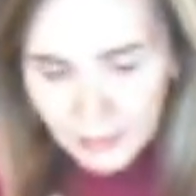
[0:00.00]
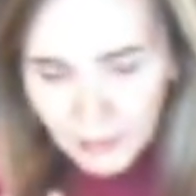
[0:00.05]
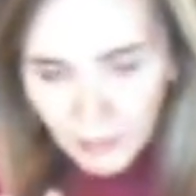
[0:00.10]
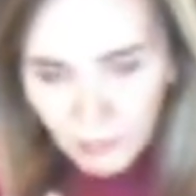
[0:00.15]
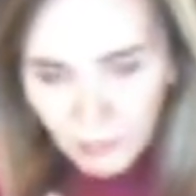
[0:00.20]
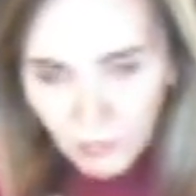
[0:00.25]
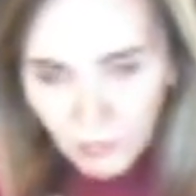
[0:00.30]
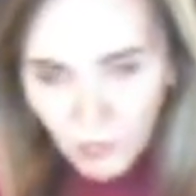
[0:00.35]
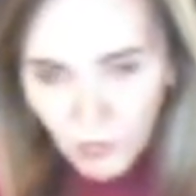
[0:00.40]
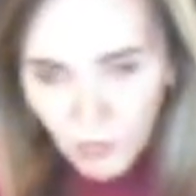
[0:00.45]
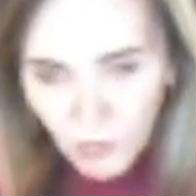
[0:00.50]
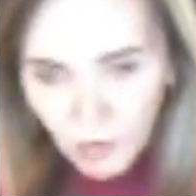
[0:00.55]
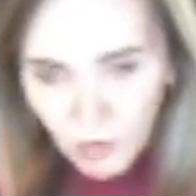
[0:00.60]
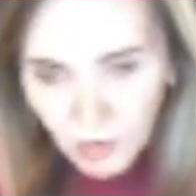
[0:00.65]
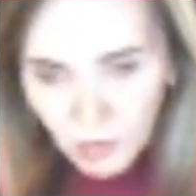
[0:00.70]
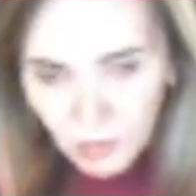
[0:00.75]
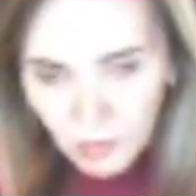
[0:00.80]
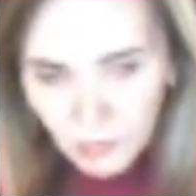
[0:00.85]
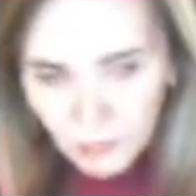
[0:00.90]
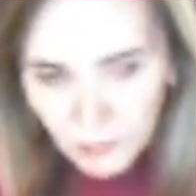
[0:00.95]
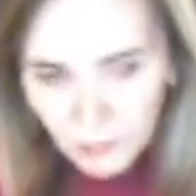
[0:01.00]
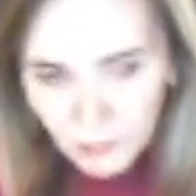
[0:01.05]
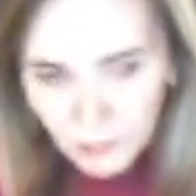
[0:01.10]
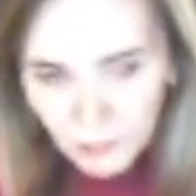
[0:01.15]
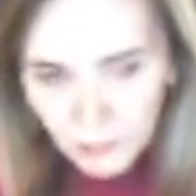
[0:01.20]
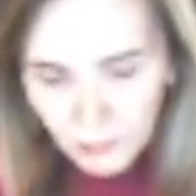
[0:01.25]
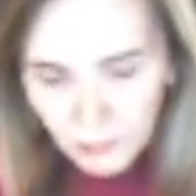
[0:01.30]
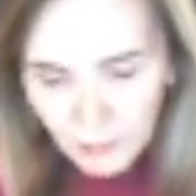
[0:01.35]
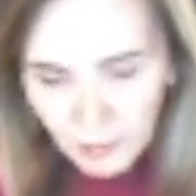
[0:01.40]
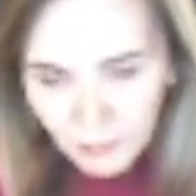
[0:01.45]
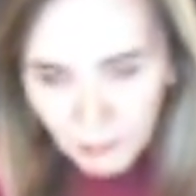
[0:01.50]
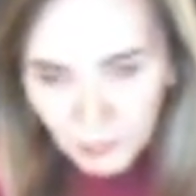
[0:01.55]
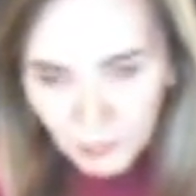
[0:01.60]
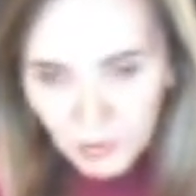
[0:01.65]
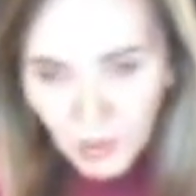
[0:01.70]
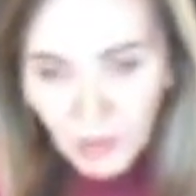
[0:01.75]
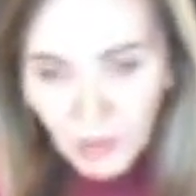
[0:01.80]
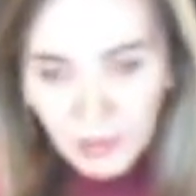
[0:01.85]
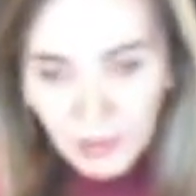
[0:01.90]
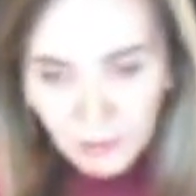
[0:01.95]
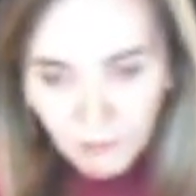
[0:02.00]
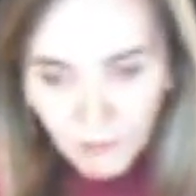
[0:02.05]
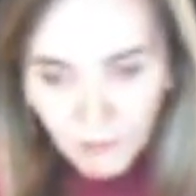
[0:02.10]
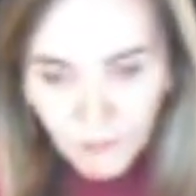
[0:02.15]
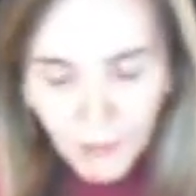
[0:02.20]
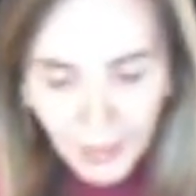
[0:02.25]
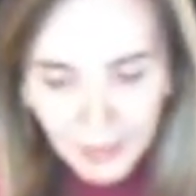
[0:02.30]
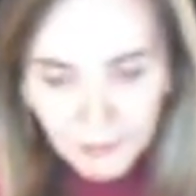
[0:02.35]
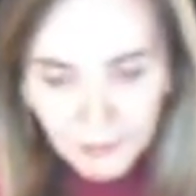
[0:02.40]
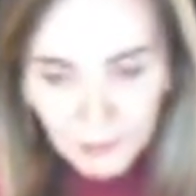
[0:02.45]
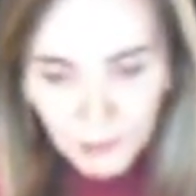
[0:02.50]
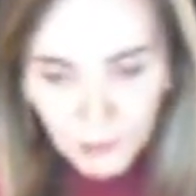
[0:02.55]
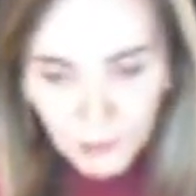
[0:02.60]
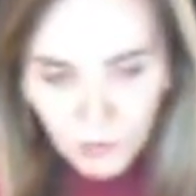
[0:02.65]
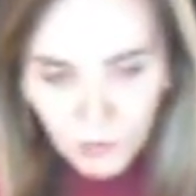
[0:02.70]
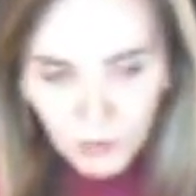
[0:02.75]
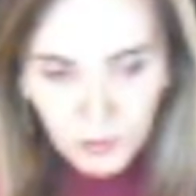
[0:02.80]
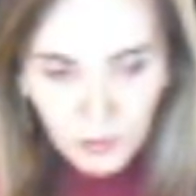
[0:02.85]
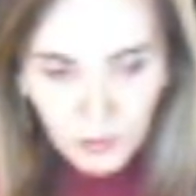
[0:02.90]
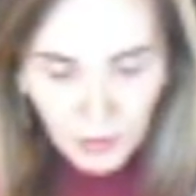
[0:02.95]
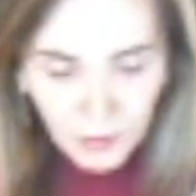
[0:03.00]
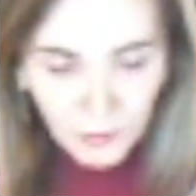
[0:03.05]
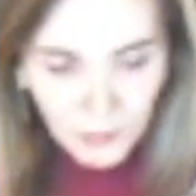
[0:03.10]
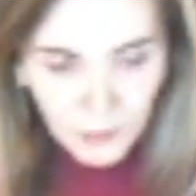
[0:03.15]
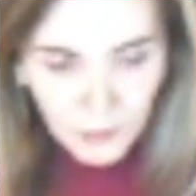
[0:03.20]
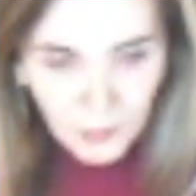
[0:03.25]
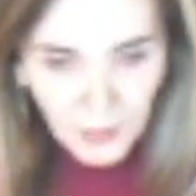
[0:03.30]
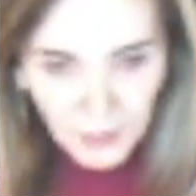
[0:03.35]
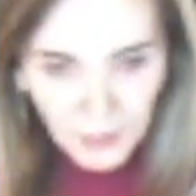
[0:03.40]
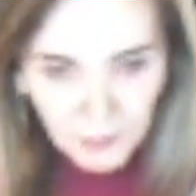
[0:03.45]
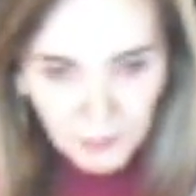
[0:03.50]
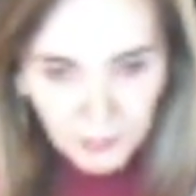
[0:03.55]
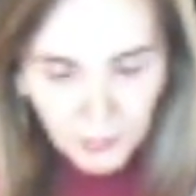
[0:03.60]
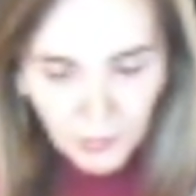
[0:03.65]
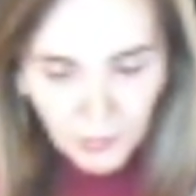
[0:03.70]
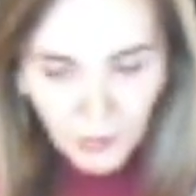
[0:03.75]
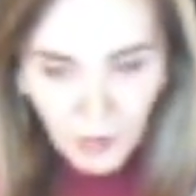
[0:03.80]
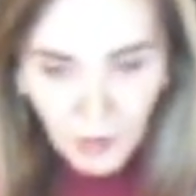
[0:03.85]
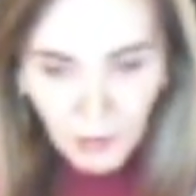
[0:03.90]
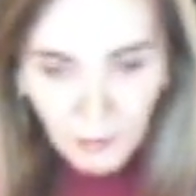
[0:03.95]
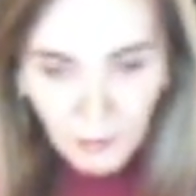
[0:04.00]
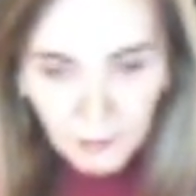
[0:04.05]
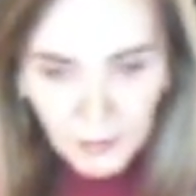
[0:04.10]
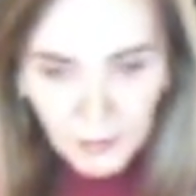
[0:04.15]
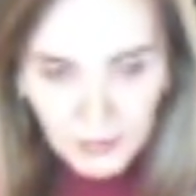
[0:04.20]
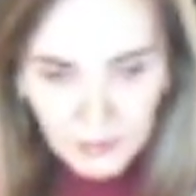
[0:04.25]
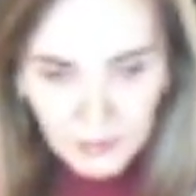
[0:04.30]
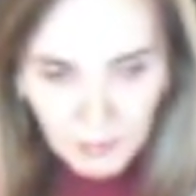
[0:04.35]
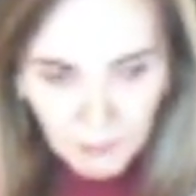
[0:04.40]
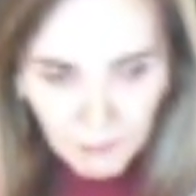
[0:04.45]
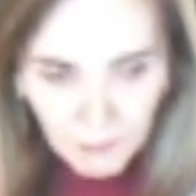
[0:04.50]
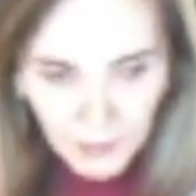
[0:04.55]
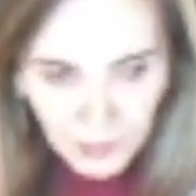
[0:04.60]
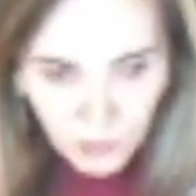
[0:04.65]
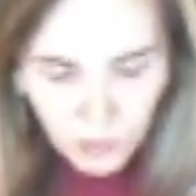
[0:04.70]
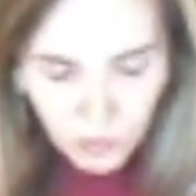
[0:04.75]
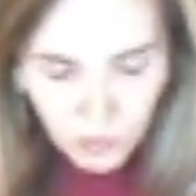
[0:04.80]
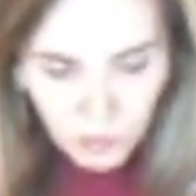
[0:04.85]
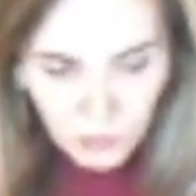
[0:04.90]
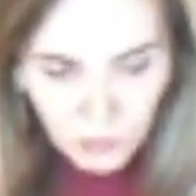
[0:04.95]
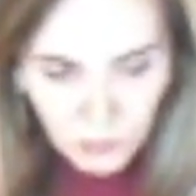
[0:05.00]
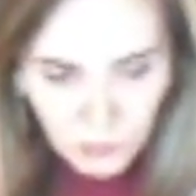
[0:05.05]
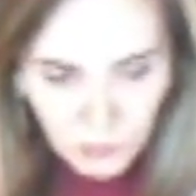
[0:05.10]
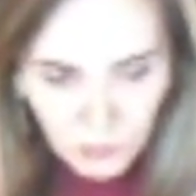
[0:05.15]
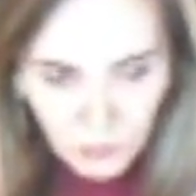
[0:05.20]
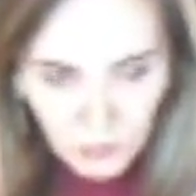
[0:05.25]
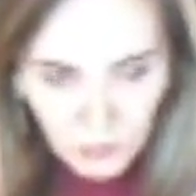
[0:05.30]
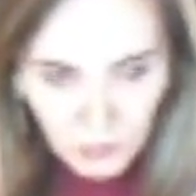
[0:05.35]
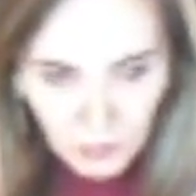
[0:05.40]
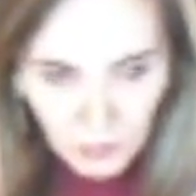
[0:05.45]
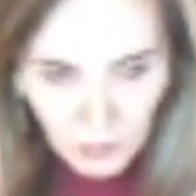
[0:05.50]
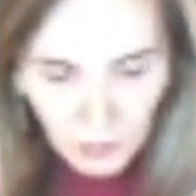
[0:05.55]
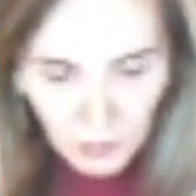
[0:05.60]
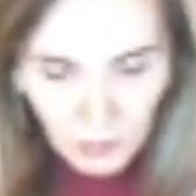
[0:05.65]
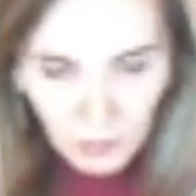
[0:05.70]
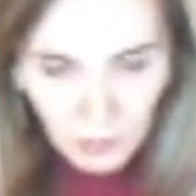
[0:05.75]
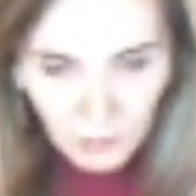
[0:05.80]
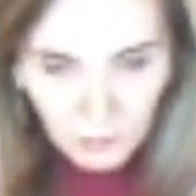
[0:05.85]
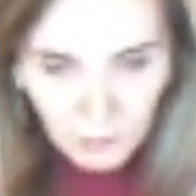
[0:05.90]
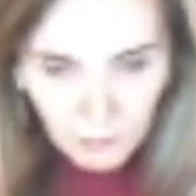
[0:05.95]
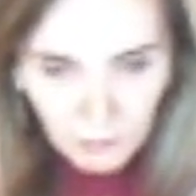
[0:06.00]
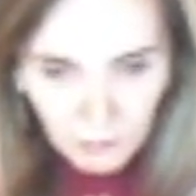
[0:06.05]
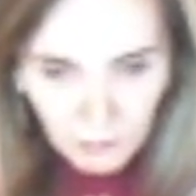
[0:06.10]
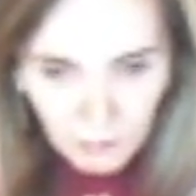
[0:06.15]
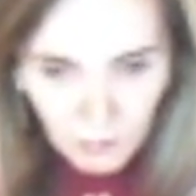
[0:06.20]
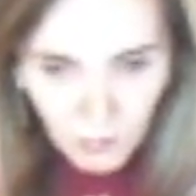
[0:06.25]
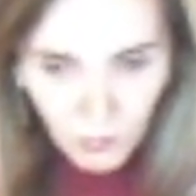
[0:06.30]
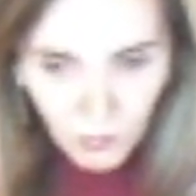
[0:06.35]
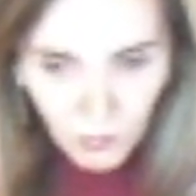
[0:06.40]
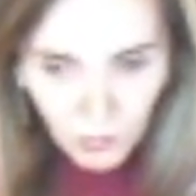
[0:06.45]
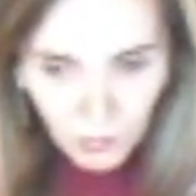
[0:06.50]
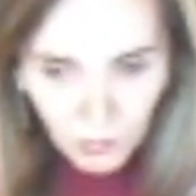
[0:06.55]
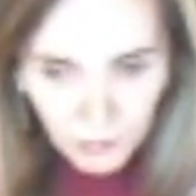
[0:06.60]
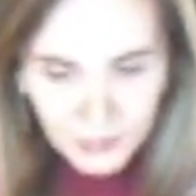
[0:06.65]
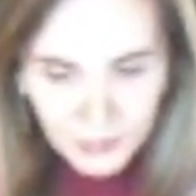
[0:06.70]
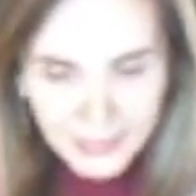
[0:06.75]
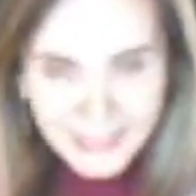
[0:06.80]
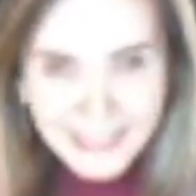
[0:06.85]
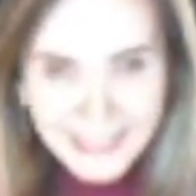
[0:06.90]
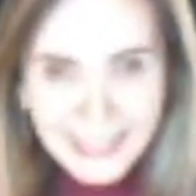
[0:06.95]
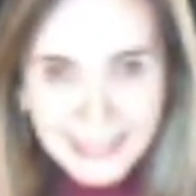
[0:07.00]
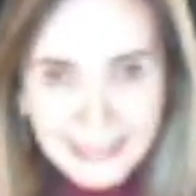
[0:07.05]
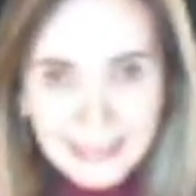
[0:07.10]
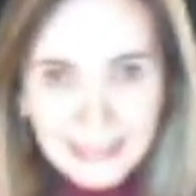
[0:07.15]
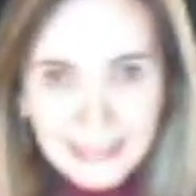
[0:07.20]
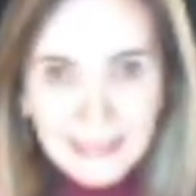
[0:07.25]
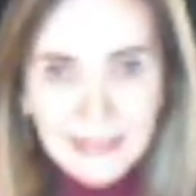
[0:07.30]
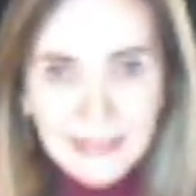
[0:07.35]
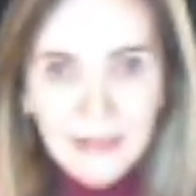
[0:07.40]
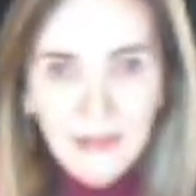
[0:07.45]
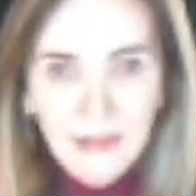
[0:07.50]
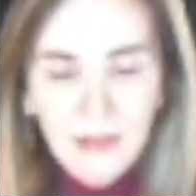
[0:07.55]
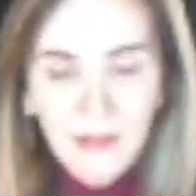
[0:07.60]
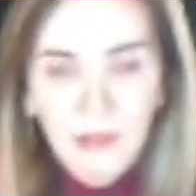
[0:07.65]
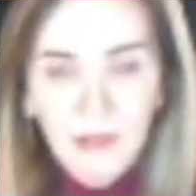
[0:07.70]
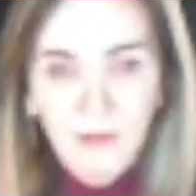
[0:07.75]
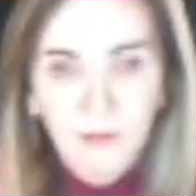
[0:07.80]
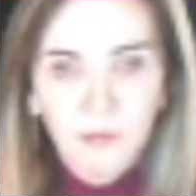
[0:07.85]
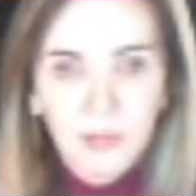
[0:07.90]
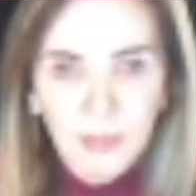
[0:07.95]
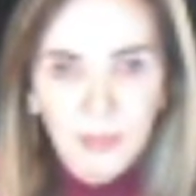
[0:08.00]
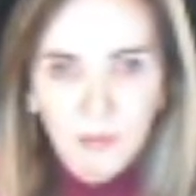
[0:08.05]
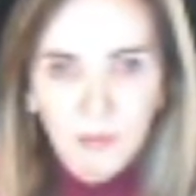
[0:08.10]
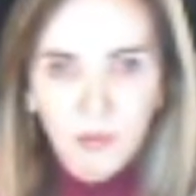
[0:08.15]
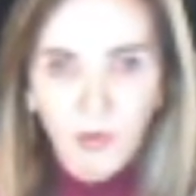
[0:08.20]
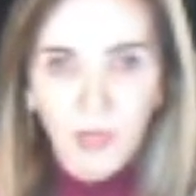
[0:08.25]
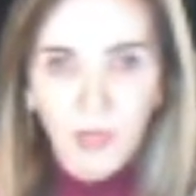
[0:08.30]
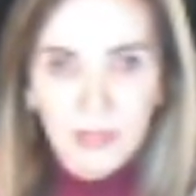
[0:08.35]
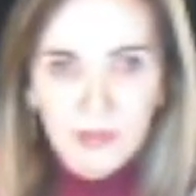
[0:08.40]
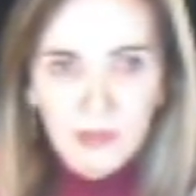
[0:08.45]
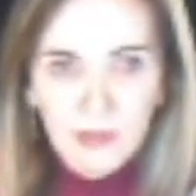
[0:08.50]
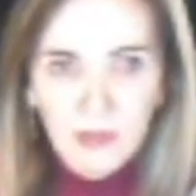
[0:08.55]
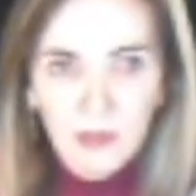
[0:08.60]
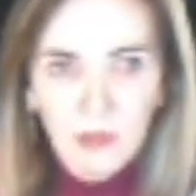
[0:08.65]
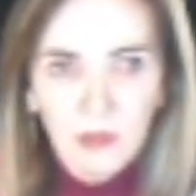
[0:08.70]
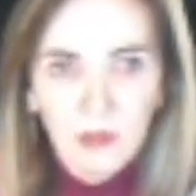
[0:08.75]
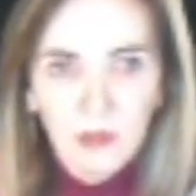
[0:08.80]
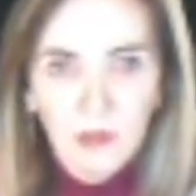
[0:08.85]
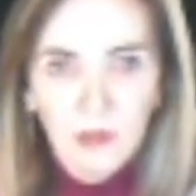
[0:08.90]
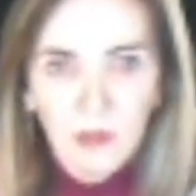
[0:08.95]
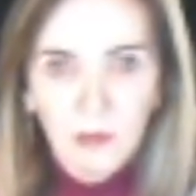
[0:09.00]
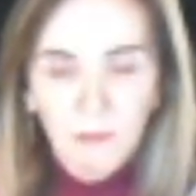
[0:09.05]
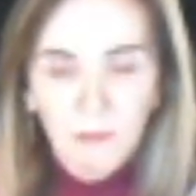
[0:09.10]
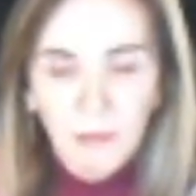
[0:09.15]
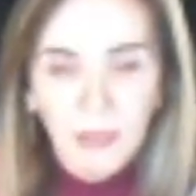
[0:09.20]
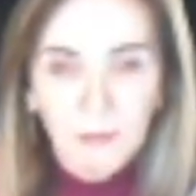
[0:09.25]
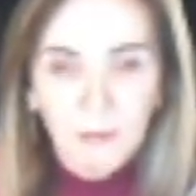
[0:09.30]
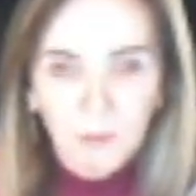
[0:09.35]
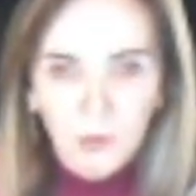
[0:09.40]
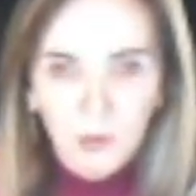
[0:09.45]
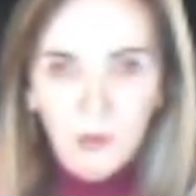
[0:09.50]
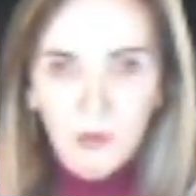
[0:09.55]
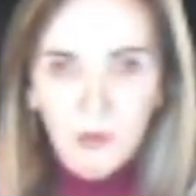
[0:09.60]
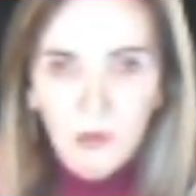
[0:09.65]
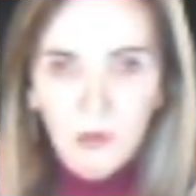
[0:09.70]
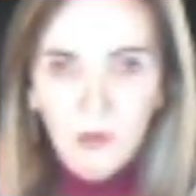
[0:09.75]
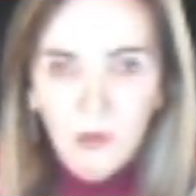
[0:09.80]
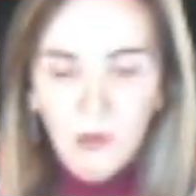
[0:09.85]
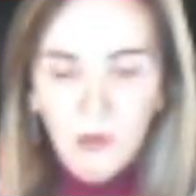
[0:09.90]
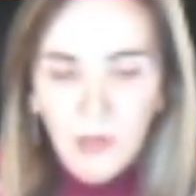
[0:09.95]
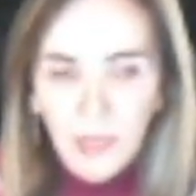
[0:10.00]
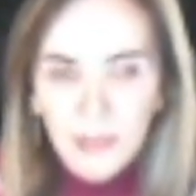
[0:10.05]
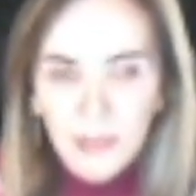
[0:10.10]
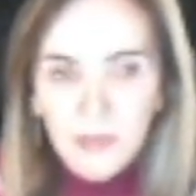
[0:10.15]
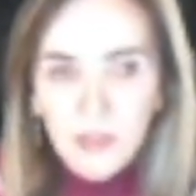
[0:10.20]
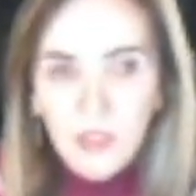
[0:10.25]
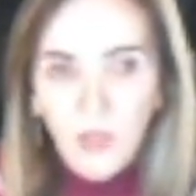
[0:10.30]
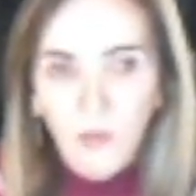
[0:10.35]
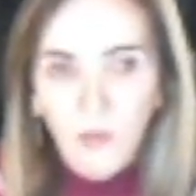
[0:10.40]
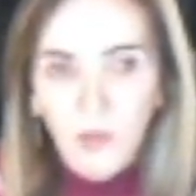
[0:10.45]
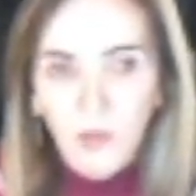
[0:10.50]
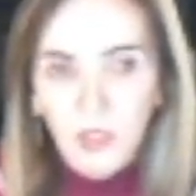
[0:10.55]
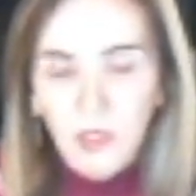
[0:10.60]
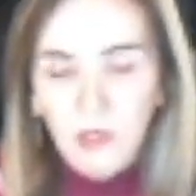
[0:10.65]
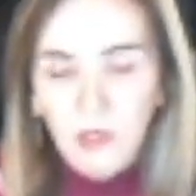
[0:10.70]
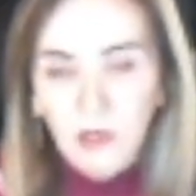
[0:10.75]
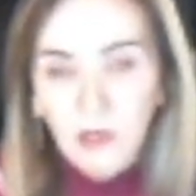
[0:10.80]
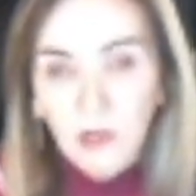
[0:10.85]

more, if we're talking fibers, I know it's paper, but it's a much more densely pressed paper. And so it